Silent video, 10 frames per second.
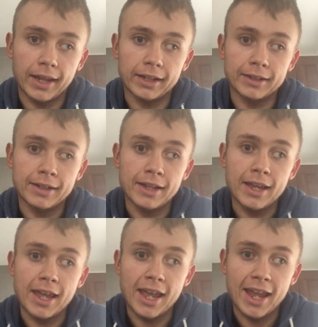that
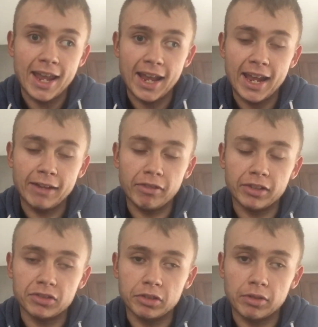
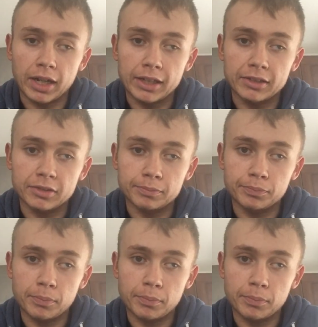interests you guys.